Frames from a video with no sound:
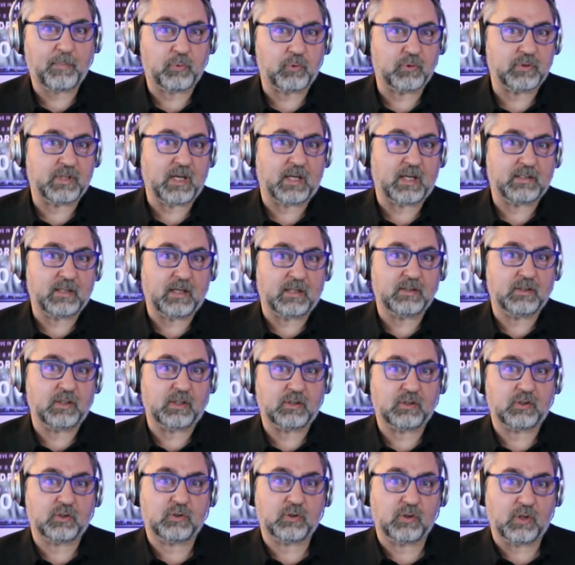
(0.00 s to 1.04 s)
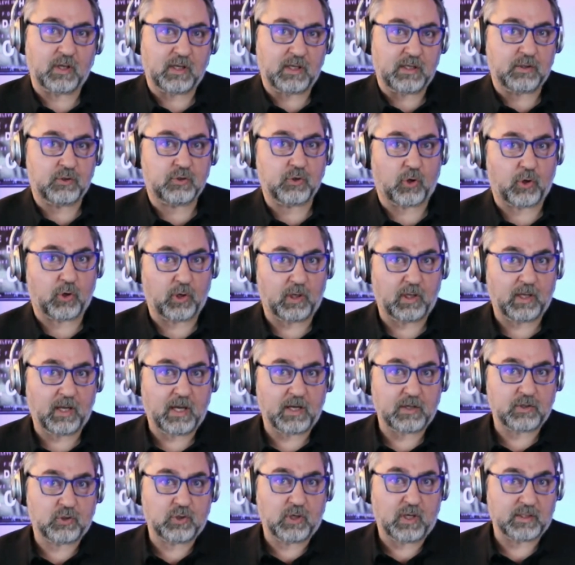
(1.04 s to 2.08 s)
or is that done just internally
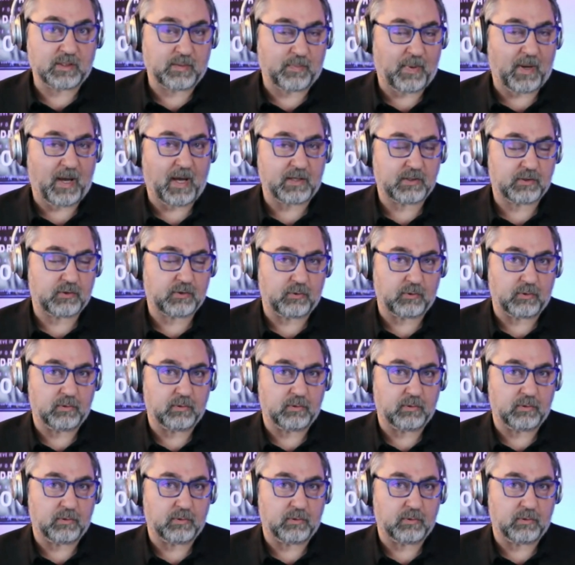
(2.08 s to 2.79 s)
as a pass through?